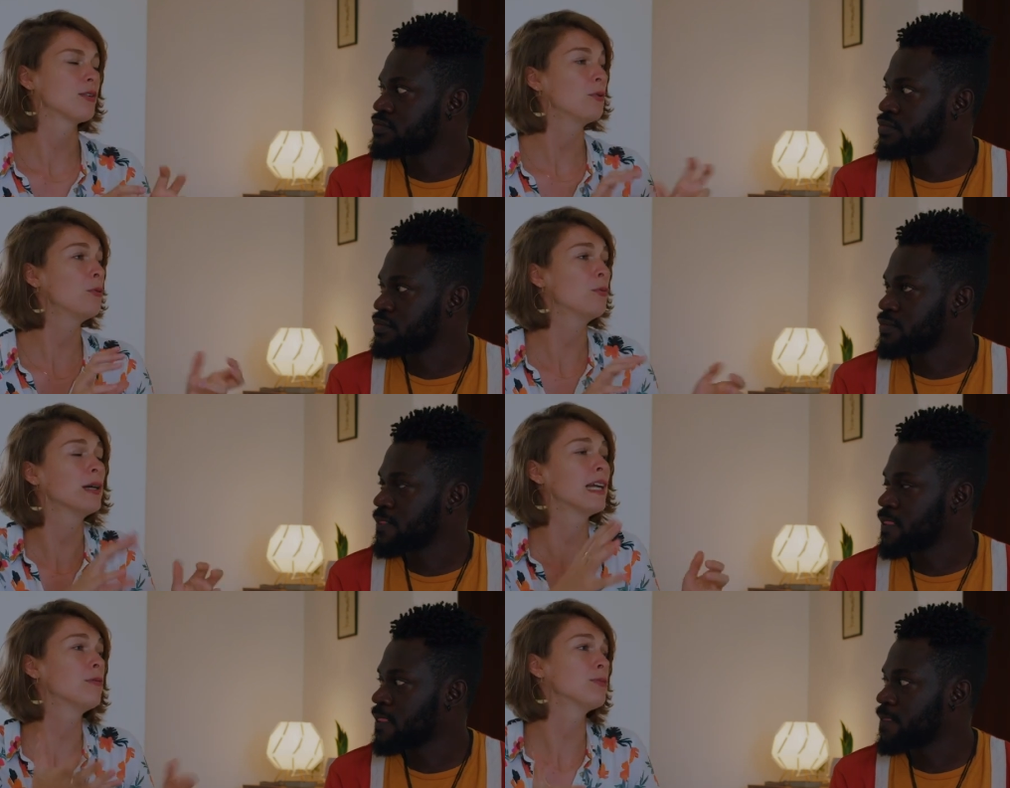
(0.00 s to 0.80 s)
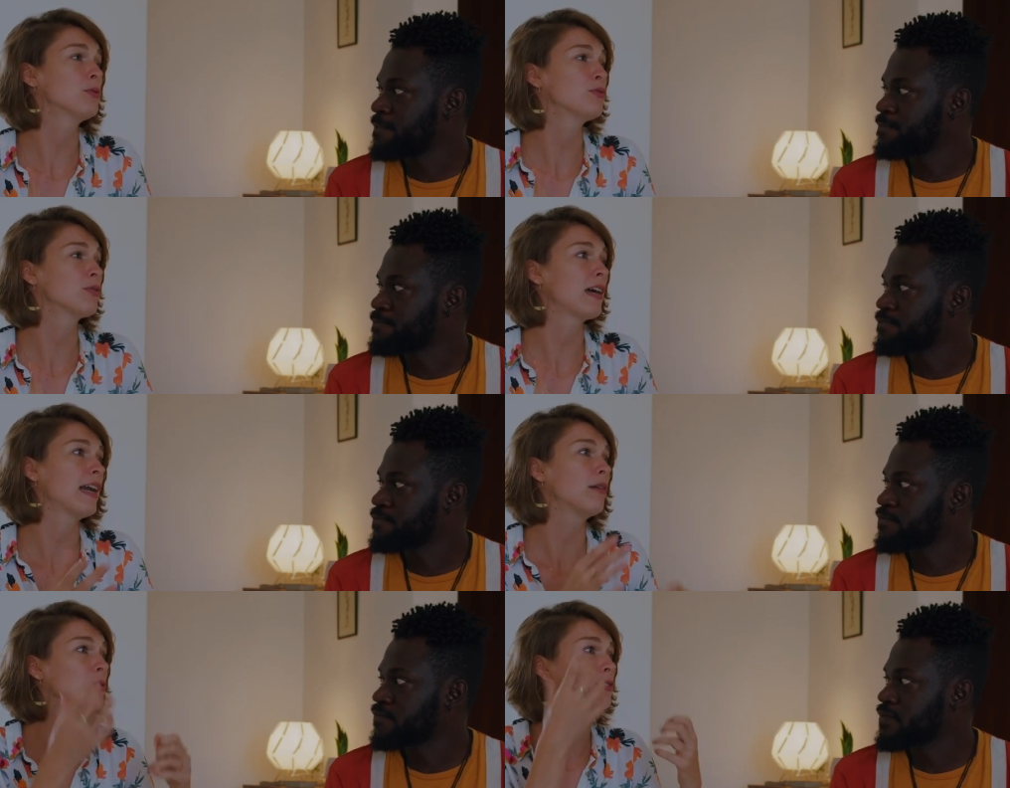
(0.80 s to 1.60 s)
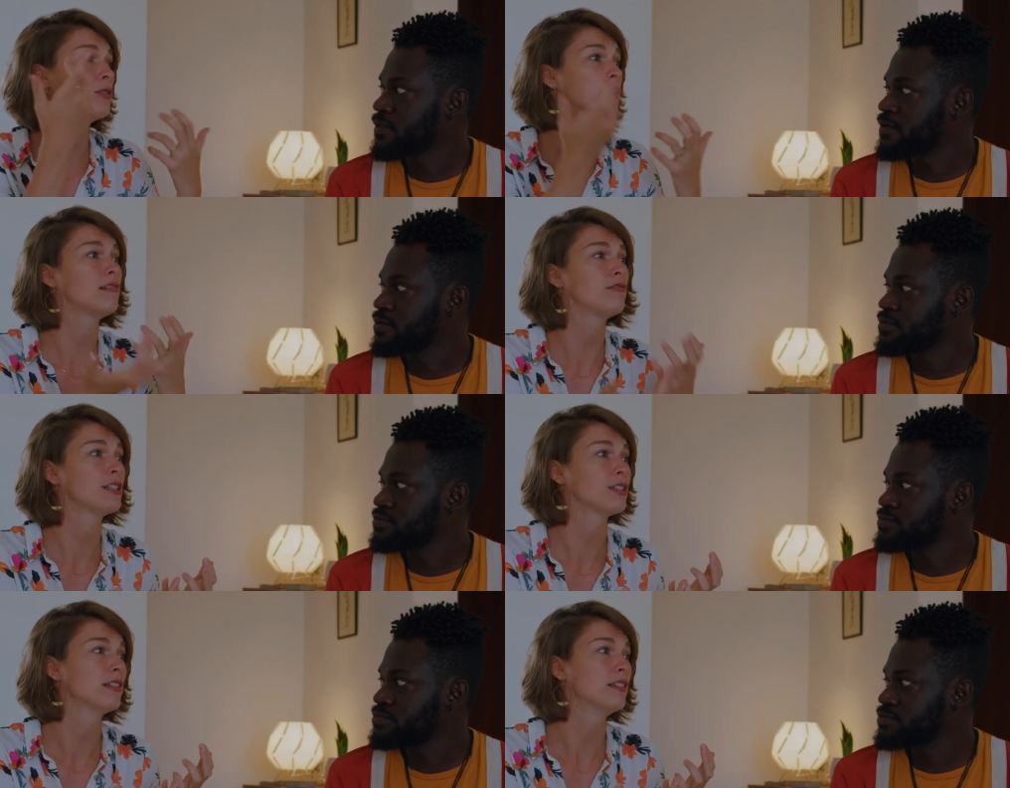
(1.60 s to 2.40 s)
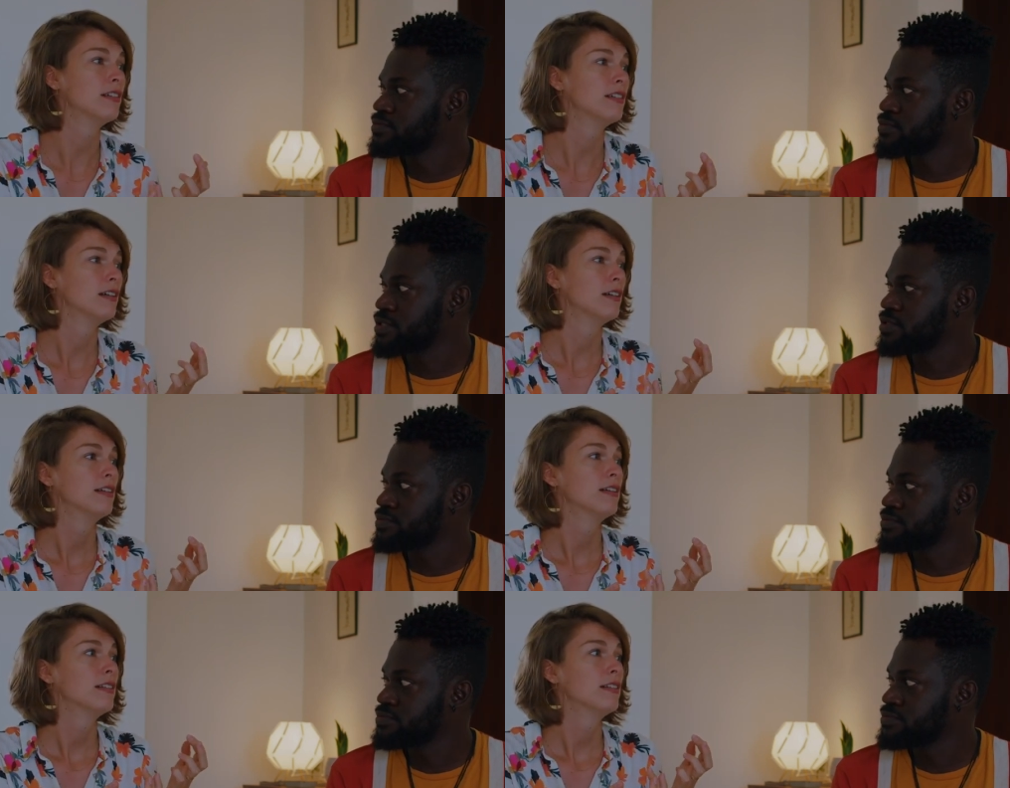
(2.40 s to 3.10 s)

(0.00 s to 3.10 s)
Speaker 1: So when I would move to Ghana, what do you envision? Yeah.